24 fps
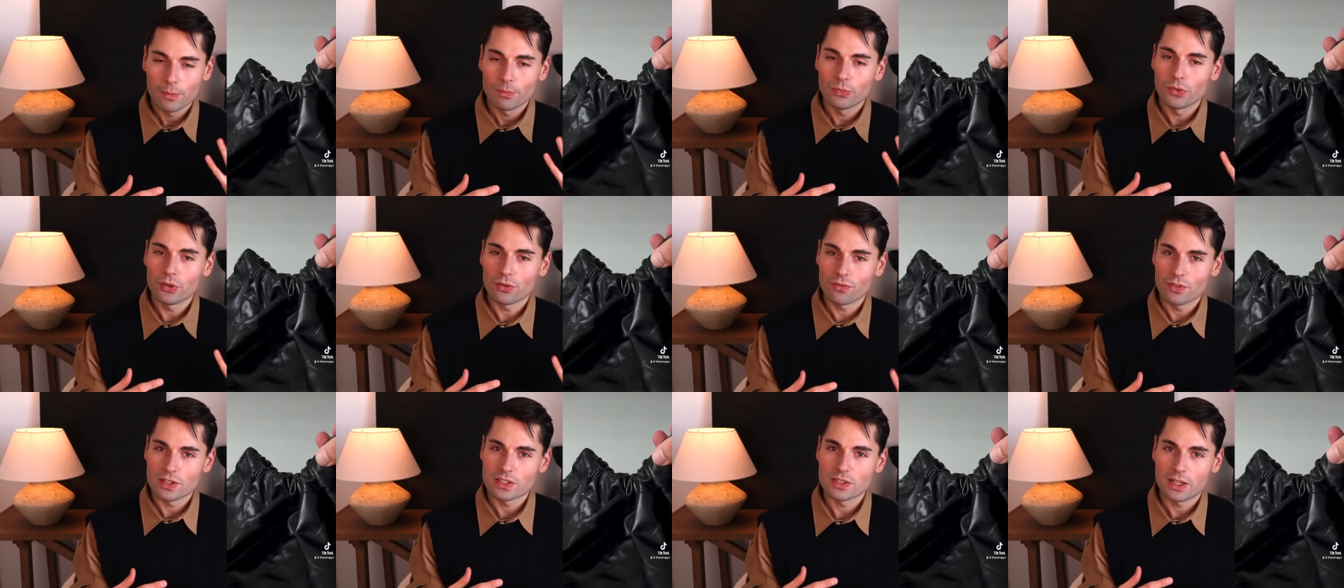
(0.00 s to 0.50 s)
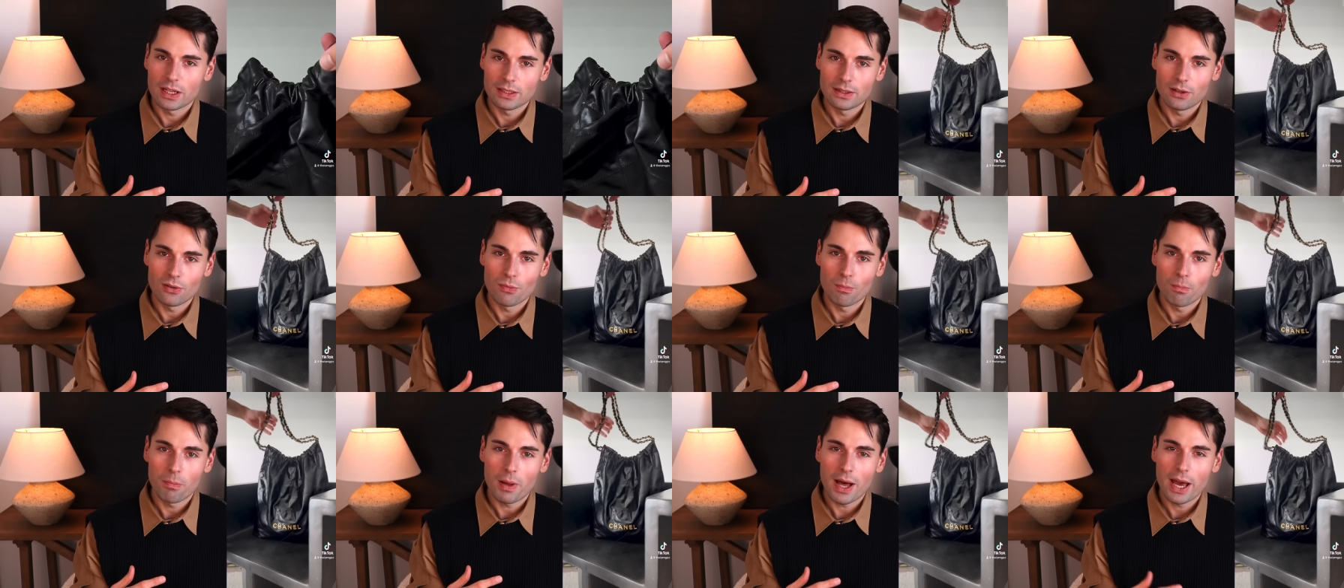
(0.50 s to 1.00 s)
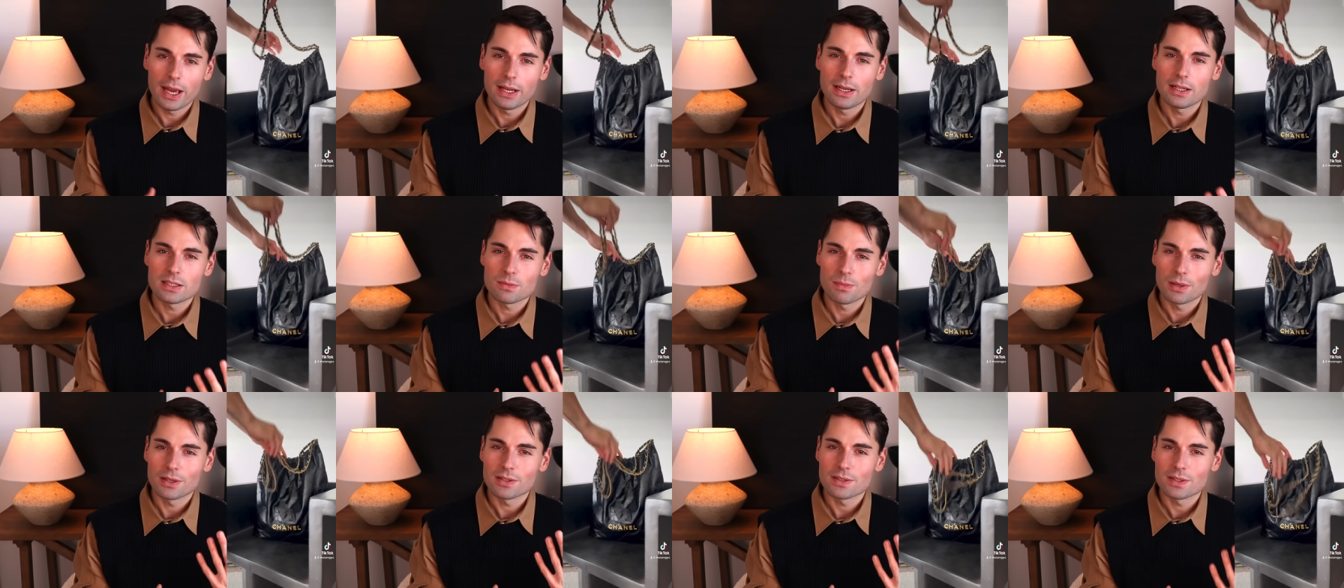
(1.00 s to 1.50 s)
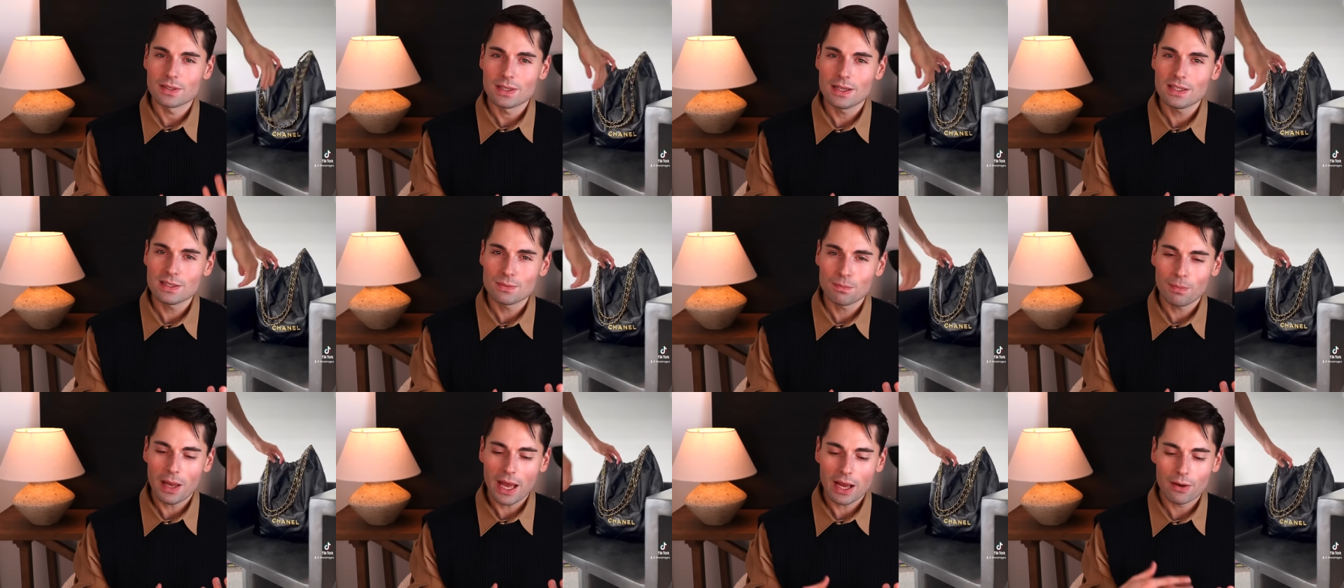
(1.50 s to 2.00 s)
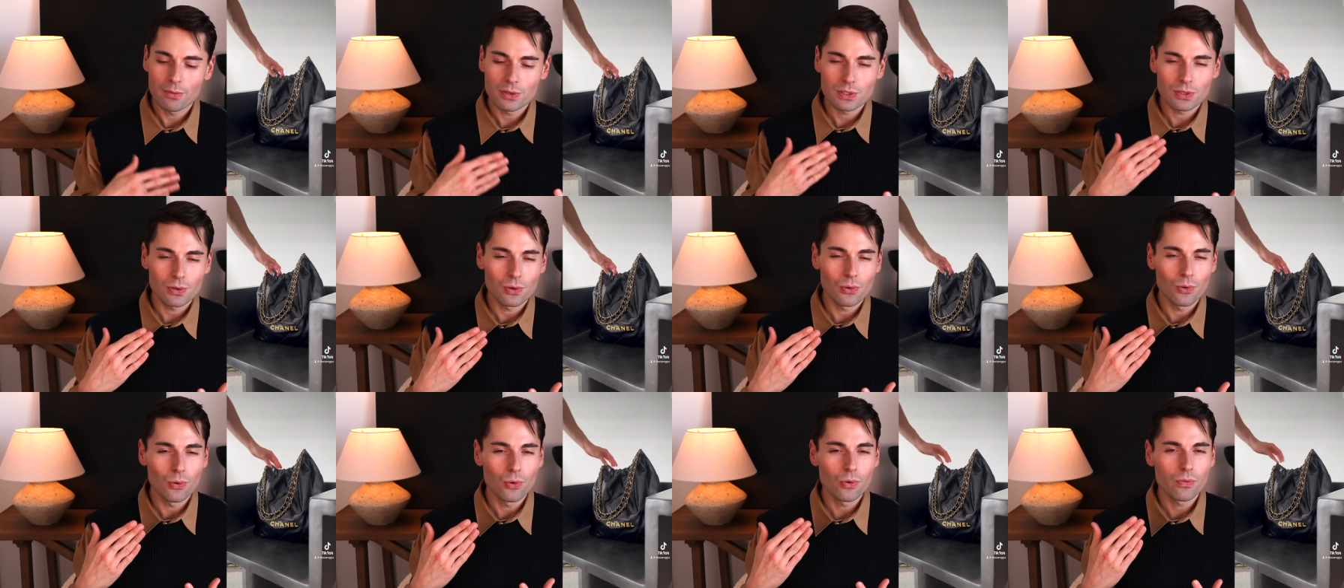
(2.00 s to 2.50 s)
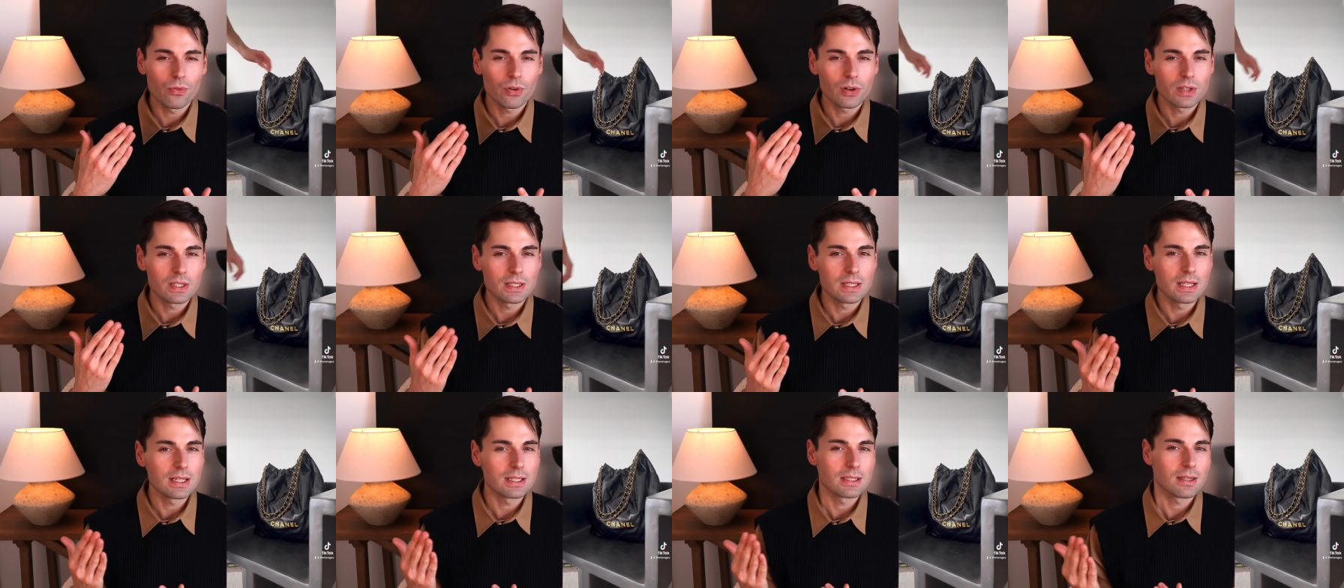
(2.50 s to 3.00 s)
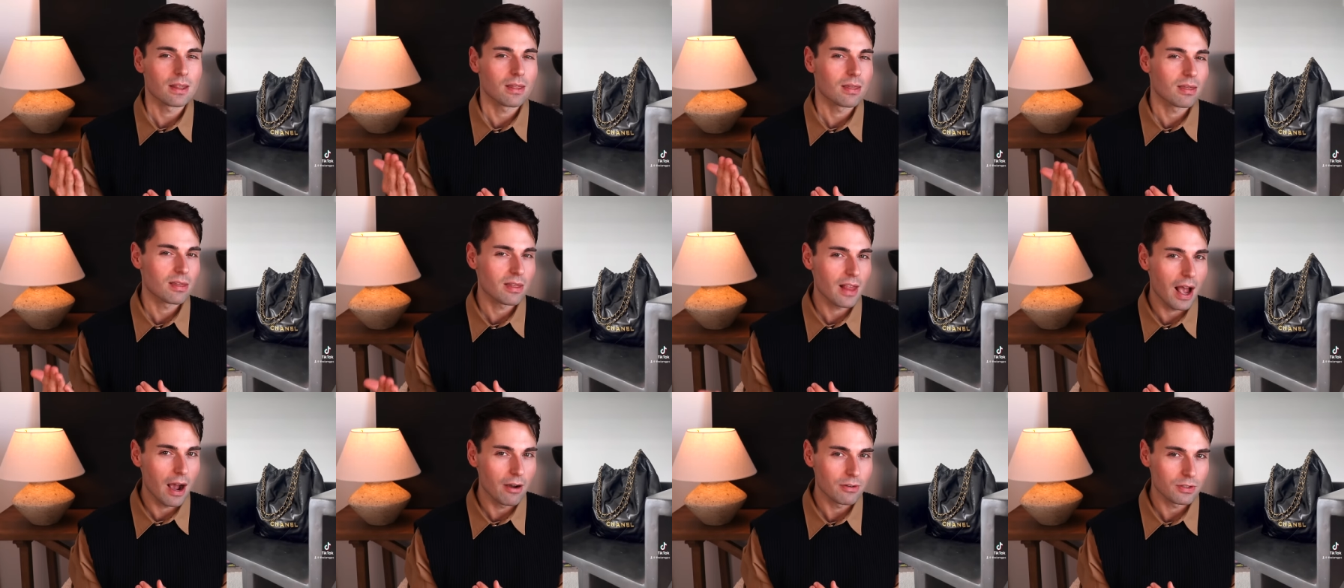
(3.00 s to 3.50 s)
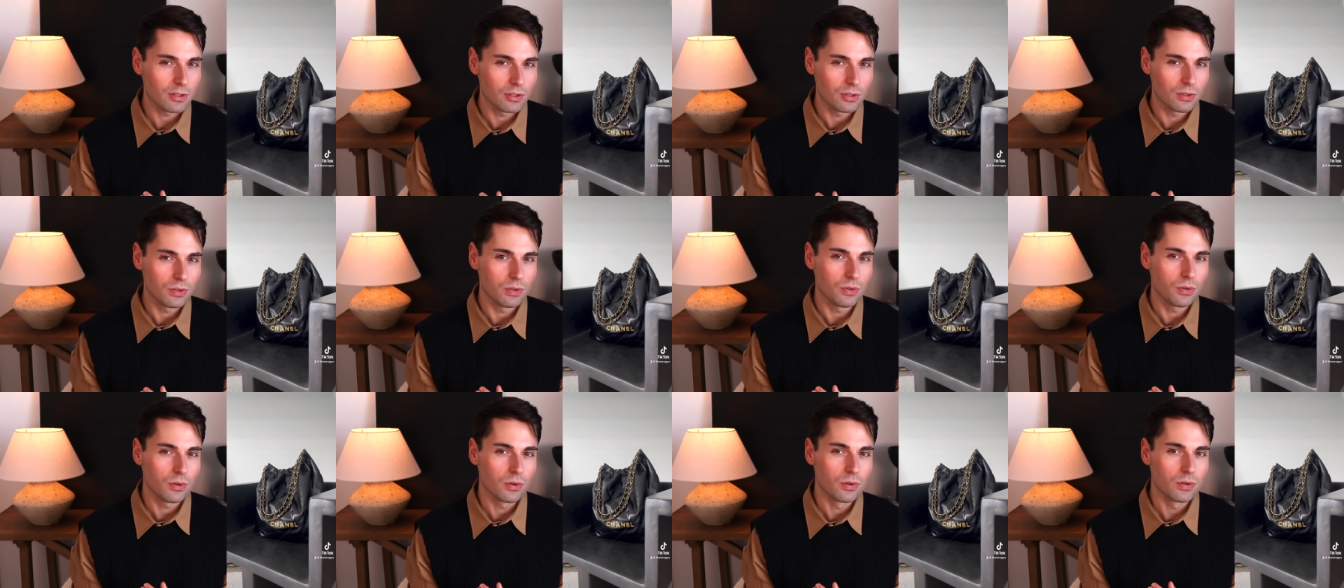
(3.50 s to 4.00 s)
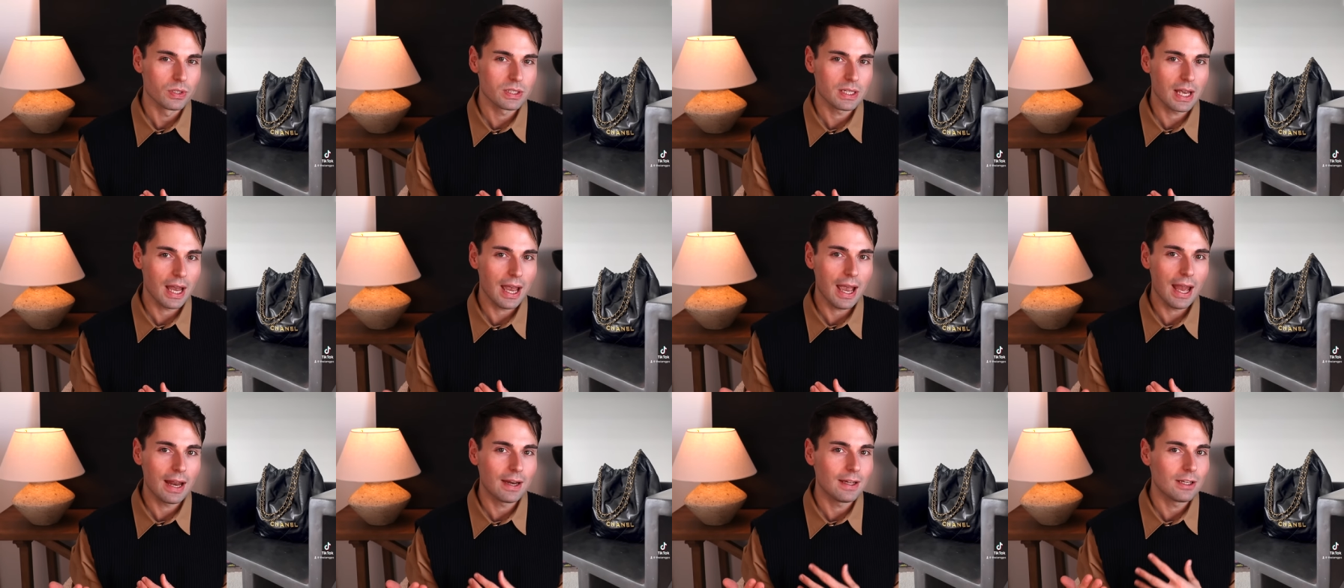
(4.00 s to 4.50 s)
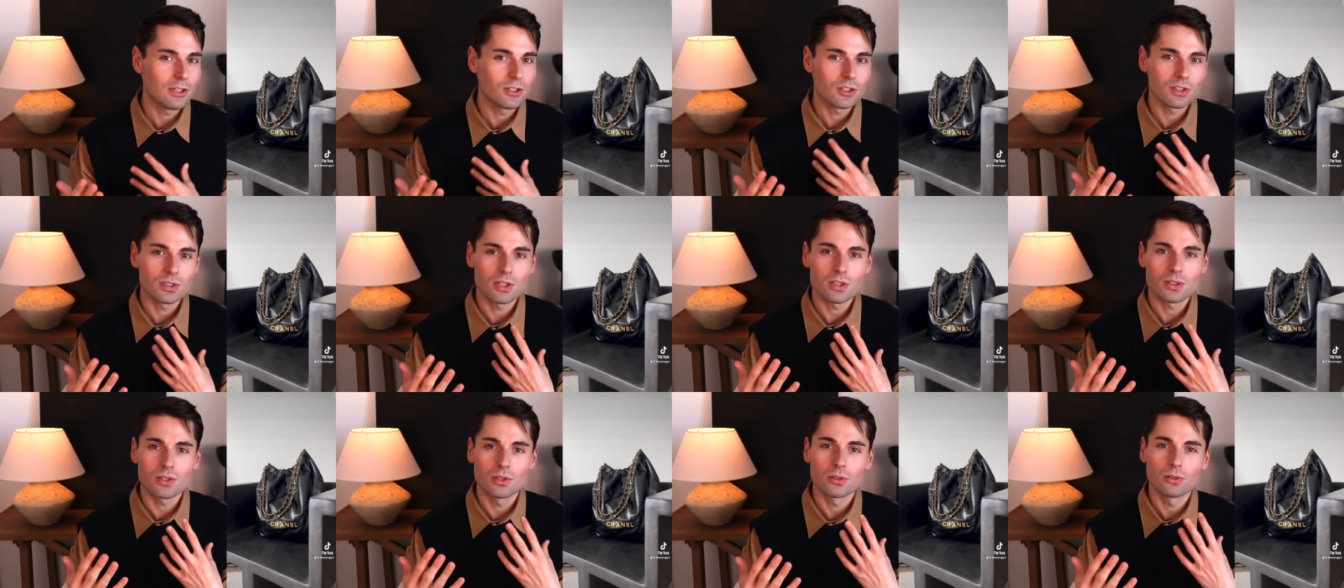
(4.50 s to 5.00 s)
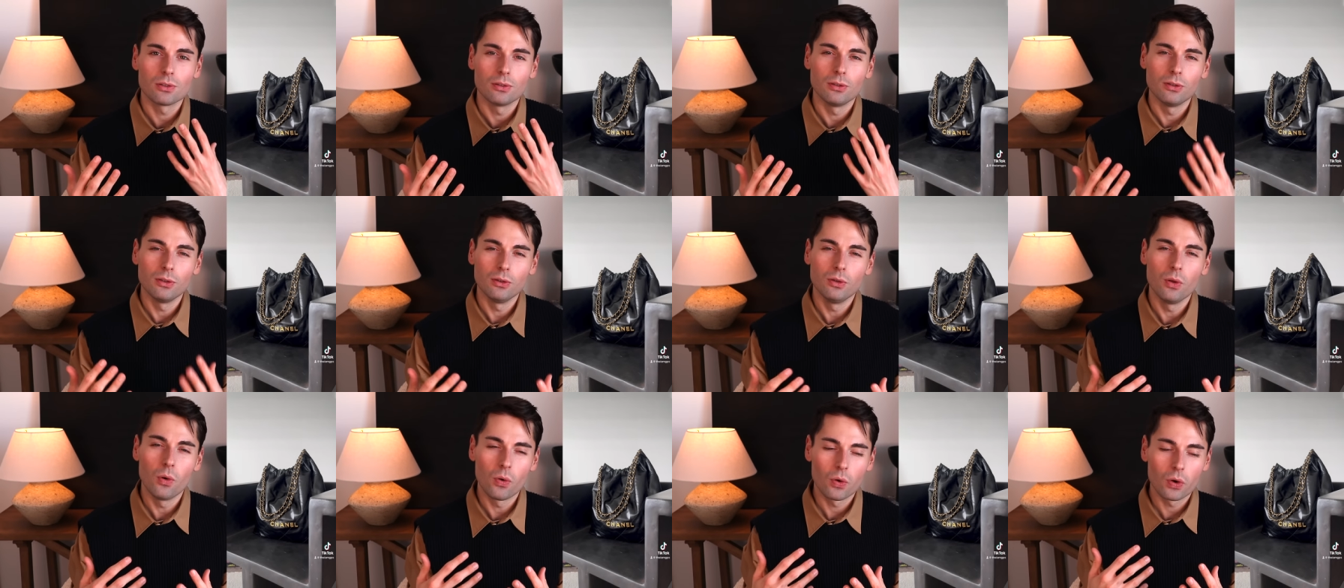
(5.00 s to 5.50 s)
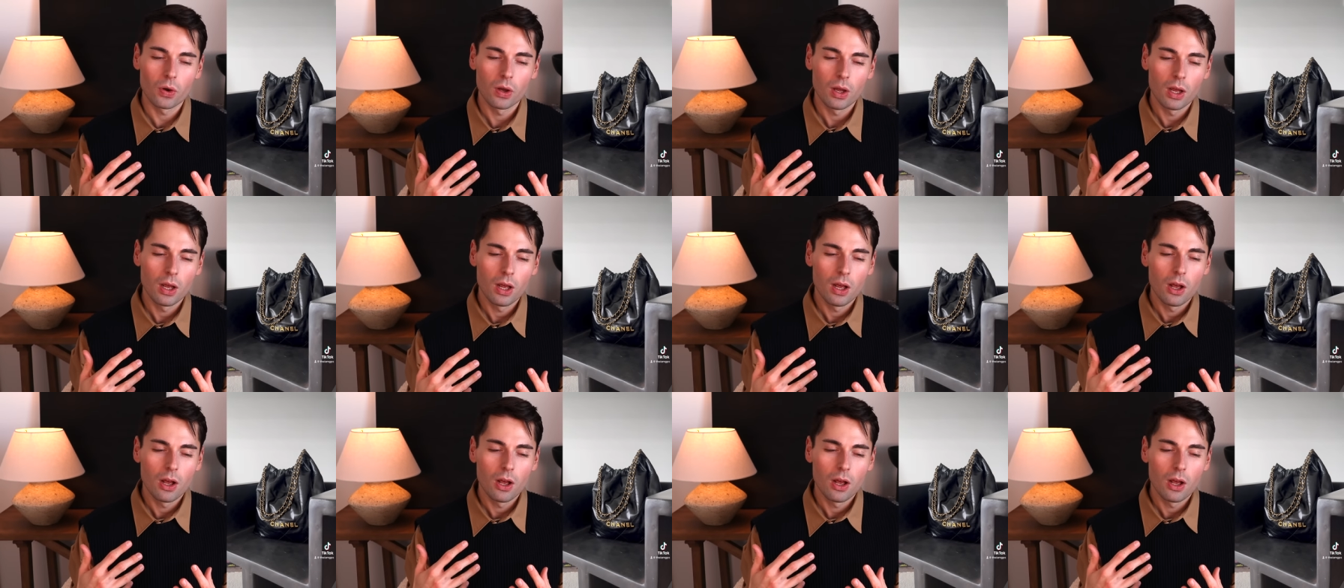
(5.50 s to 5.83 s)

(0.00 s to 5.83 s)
the reason I didn't buy it is because this bag was over 6,000 euros and it just doesn't look